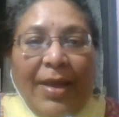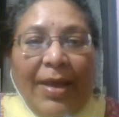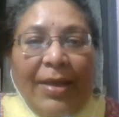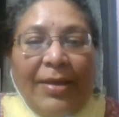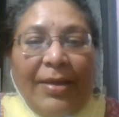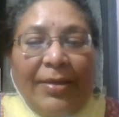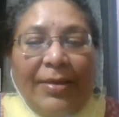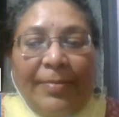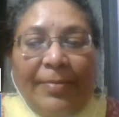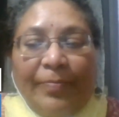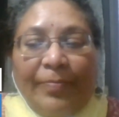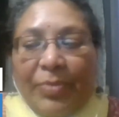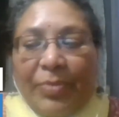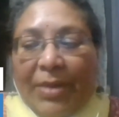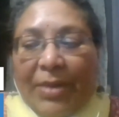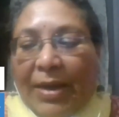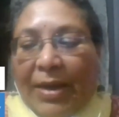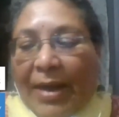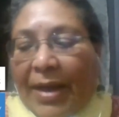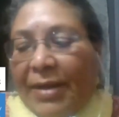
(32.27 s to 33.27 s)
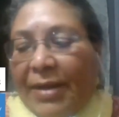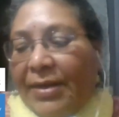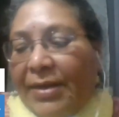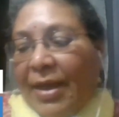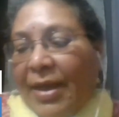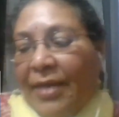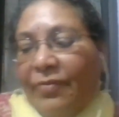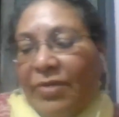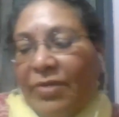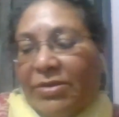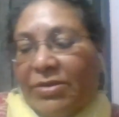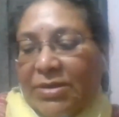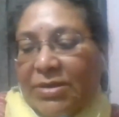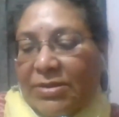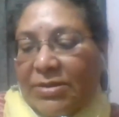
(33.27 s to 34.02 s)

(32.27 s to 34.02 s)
And light language,